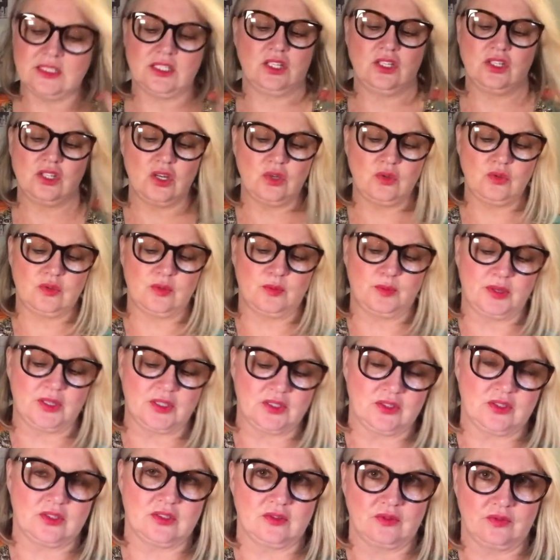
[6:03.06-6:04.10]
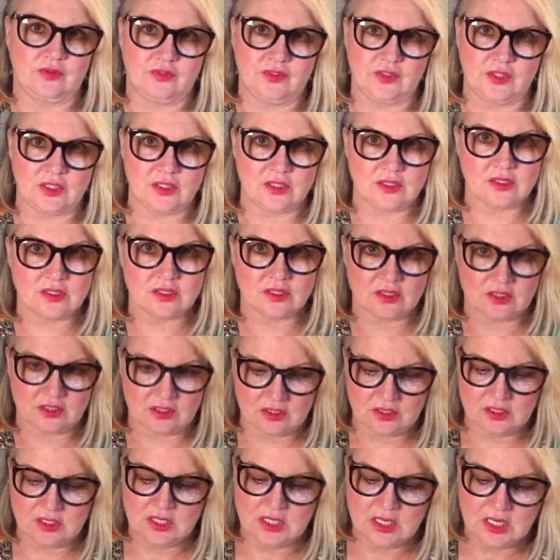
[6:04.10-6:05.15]
to know the person first.
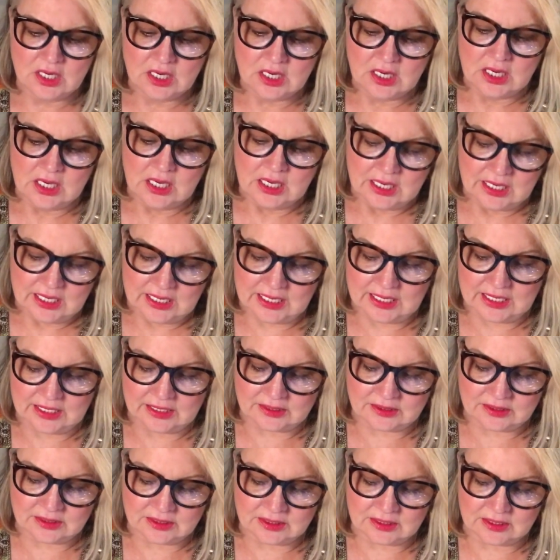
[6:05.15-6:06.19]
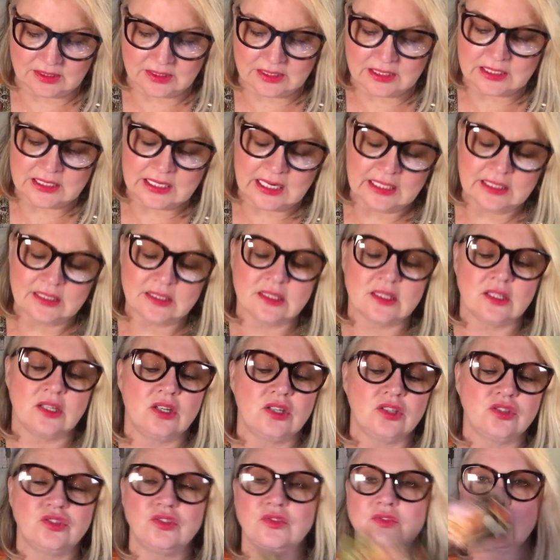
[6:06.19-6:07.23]
And the next
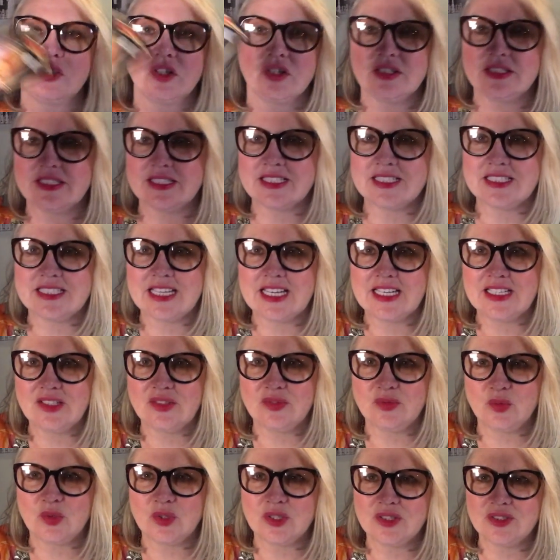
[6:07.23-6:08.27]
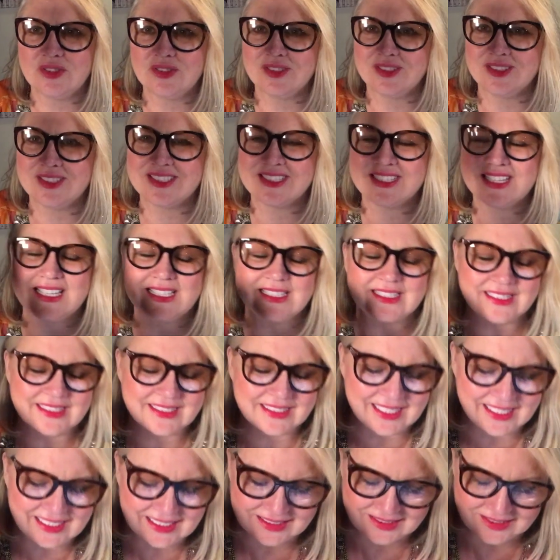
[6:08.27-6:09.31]
card you've got is the Ten of Wands. That's
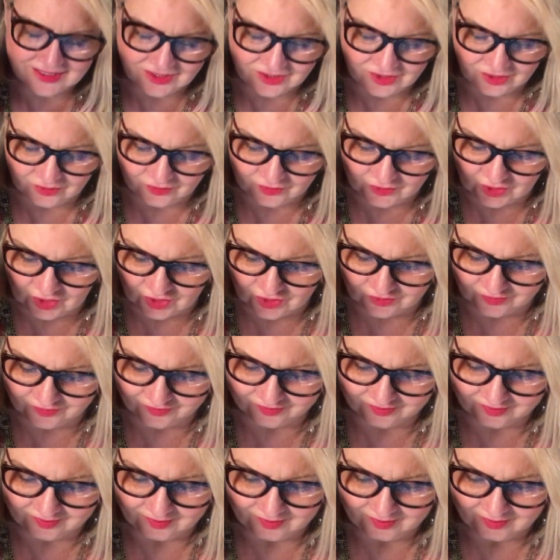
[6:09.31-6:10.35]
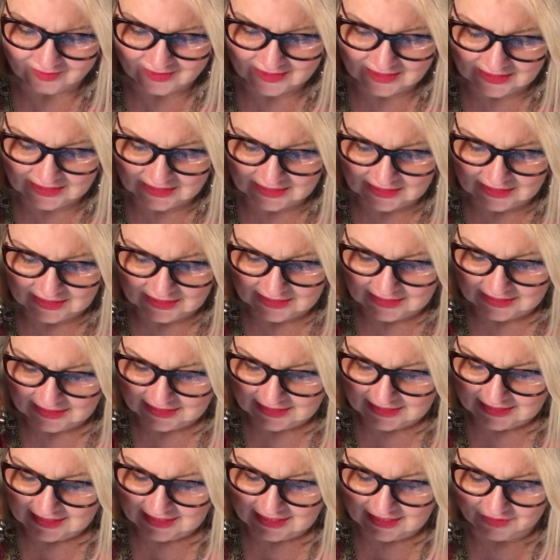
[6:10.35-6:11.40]
saying that you've got,
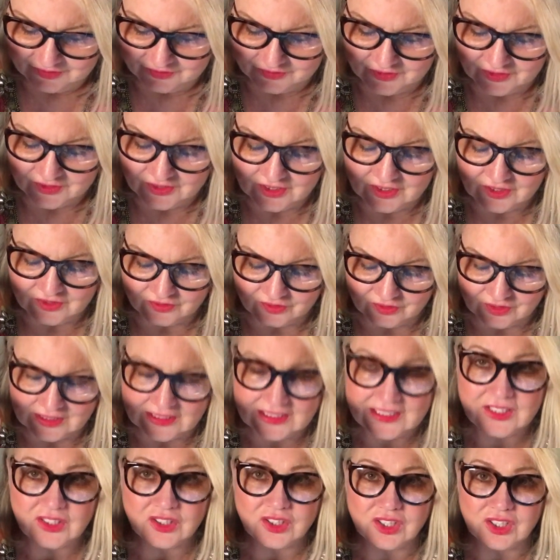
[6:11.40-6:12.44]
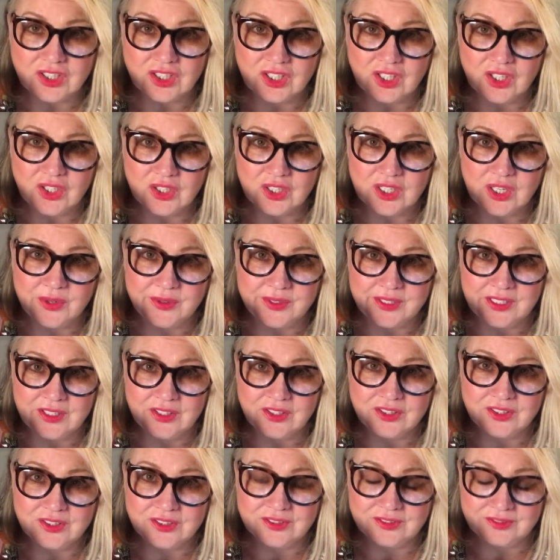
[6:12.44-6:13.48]
I feel that you've really got a lot going
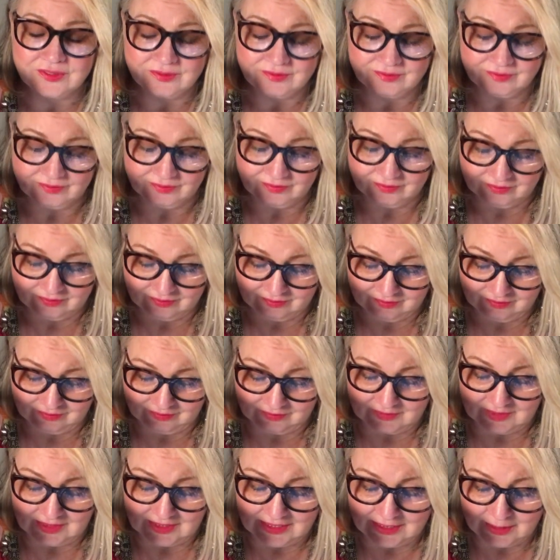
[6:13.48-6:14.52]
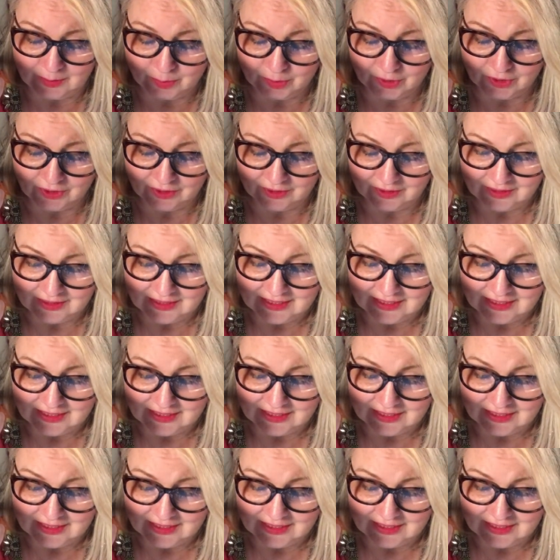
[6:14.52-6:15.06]
on, Libra.